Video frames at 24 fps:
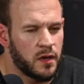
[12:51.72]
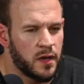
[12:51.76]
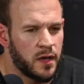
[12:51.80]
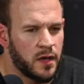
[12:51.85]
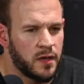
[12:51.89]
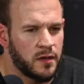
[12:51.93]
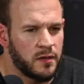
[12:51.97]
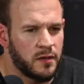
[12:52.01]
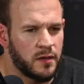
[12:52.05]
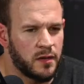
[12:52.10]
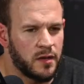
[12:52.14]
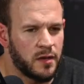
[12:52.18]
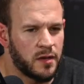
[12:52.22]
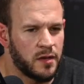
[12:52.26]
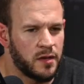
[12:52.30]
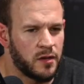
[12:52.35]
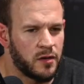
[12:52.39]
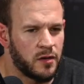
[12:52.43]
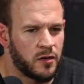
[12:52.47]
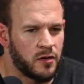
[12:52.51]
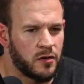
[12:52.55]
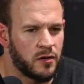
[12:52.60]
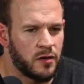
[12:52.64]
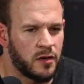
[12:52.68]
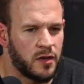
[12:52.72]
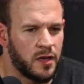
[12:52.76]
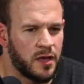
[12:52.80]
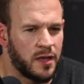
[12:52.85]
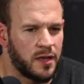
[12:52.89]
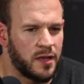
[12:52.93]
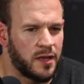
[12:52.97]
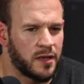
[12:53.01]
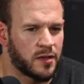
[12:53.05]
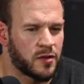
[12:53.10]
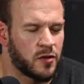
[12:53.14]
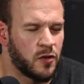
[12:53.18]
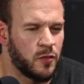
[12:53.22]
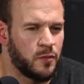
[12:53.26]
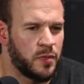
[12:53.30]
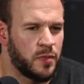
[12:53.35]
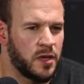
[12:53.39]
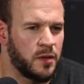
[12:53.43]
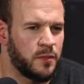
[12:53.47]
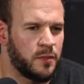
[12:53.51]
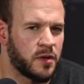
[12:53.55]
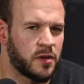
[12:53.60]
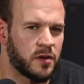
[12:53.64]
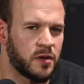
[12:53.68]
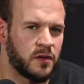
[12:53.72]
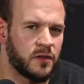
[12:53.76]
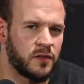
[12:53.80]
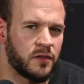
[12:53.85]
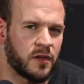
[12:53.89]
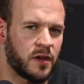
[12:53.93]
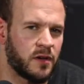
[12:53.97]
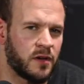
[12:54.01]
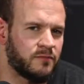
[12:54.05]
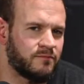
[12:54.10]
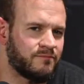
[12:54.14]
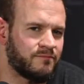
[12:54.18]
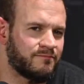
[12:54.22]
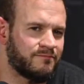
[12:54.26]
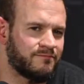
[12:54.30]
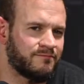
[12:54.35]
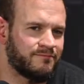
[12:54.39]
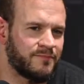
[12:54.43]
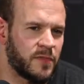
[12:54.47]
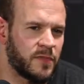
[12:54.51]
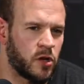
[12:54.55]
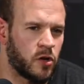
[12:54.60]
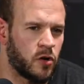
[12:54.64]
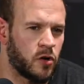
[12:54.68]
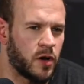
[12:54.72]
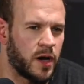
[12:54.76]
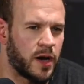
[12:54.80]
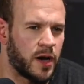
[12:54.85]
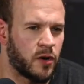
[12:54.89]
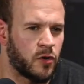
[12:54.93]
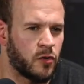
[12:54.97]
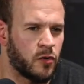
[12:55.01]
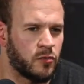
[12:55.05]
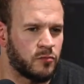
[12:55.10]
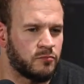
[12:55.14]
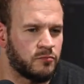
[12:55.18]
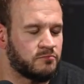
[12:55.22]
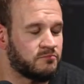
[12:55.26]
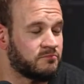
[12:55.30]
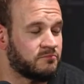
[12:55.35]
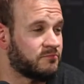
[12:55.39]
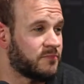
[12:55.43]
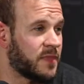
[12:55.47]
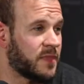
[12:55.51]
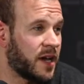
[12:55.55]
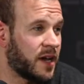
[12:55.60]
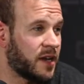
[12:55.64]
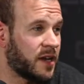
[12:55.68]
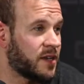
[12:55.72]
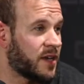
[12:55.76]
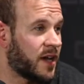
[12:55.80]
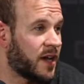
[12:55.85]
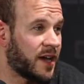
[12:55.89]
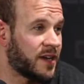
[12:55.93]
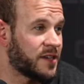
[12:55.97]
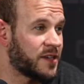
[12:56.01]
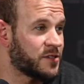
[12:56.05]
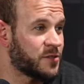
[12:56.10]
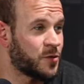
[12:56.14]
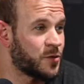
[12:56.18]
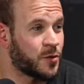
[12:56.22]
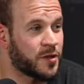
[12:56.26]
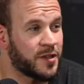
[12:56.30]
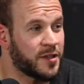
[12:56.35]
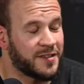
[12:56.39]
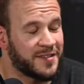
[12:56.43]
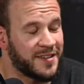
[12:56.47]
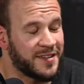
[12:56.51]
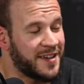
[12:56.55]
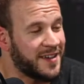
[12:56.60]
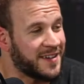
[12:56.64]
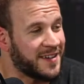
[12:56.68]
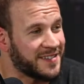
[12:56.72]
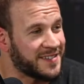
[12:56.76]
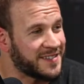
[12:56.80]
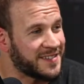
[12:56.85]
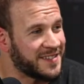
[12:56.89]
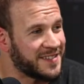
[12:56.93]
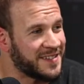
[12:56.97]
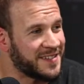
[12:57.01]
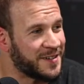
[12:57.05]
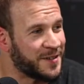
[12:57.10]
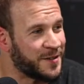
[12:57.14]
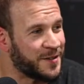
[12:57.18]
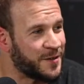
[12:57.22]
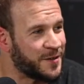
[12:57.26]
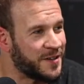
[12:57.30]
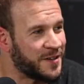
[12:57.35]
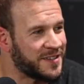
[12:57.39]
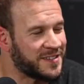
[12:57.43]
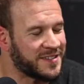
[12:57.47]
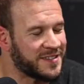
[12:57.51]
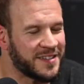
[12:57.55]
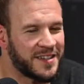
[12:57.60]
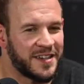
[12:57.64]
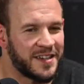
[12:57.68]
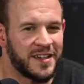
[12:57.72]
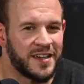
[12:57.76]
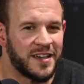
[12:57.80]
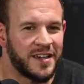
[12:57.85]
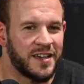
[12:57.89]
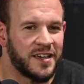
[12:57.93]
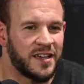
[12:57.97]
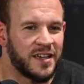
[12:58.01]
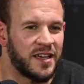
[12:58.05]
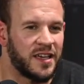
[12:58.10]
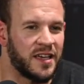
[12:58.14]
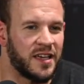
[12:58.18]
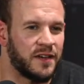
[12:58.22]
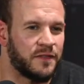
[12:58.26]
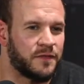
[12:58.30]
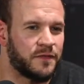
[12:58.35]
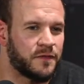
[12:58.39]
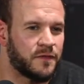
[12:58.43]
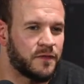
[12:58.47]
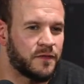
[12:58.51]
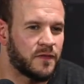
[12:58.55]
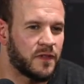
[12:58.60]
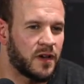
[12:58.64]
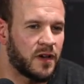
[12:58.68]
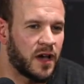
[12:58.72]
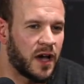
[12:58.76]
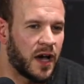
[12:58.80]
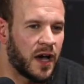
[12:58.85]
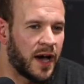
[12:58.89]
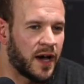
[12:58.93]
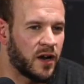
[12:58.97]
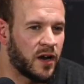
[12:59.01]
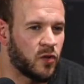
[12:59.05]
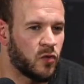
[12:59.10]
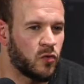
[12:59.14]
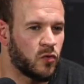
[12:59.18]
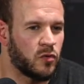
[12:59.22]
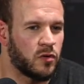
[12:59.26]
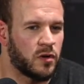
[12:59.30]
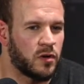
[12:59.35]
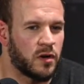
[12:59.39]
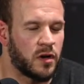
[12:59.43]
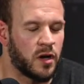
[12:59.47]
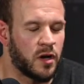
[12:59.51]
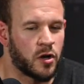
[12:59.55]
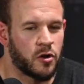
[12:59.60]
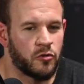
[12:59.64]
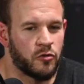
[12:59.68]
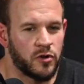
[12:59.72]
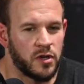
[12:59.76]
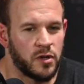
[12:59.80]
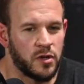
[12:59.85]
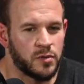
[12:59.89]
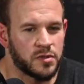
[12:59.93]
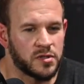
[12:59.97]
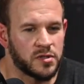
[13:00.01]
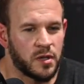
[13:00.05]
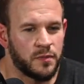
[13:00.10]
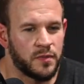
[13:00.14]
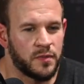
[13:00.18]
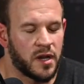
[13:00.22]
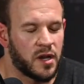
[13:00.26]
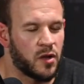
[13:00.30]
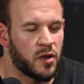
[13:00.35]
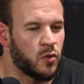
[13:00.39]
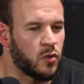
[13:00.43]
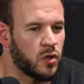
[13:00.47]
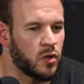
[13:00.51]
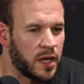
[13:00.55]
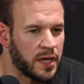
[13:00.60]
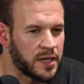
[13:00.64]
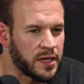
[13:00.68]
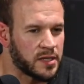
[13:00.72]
and it could be because I just don't kiss ass. It's, if I don't agree with something, I don't like